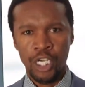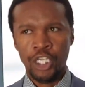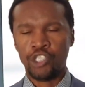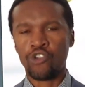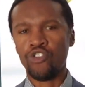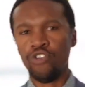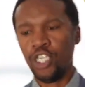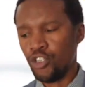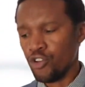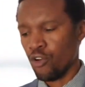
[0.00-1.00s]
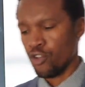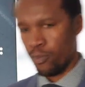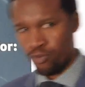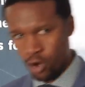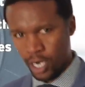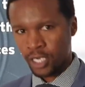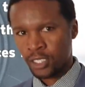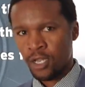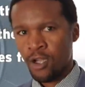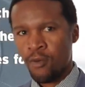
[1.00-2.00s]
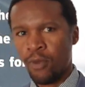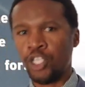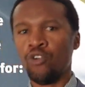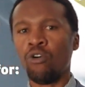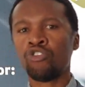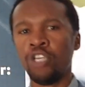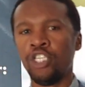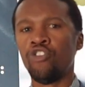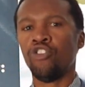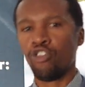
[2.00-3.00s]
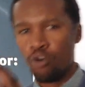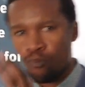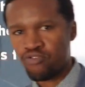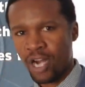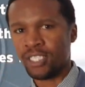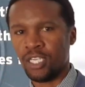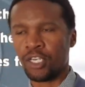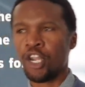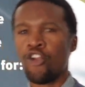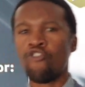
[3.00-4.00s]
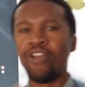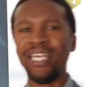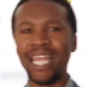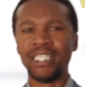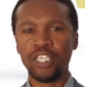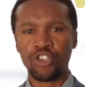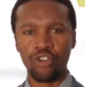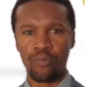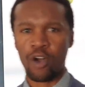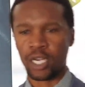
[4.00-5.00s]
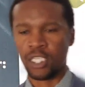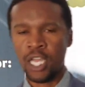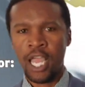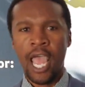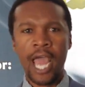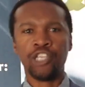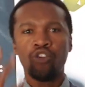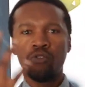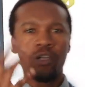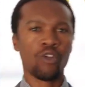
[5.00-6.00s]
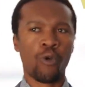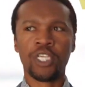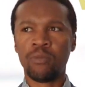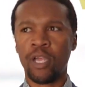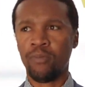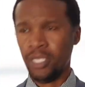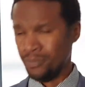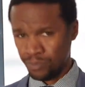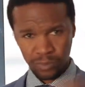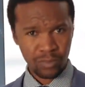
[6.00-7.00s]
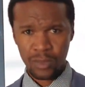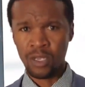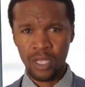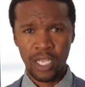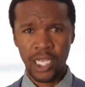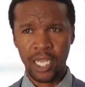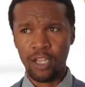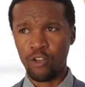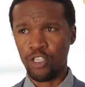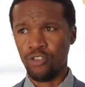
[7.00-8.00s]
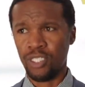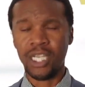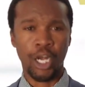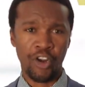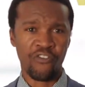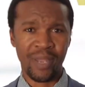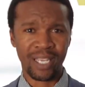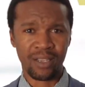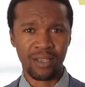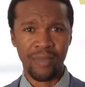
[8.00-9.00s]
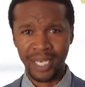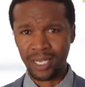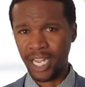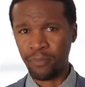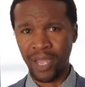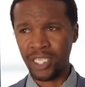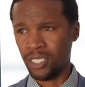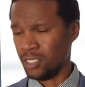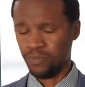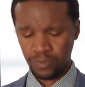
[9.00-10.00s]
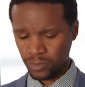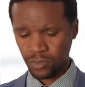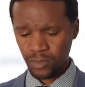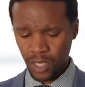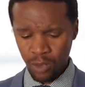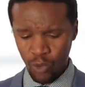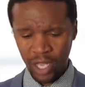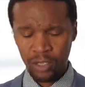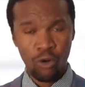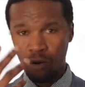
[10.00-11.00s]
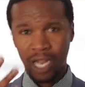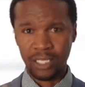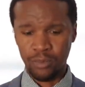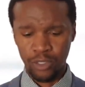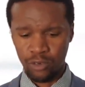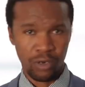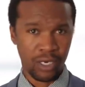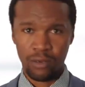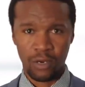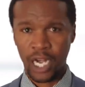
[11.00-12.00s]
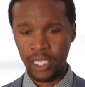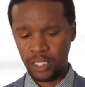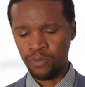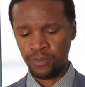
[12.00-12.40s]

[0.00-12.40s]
So you need to know your products, but you also need to know your pricing related to your products. And so the question might be, you're seeing a lot of medical aid patients, or customers or clients.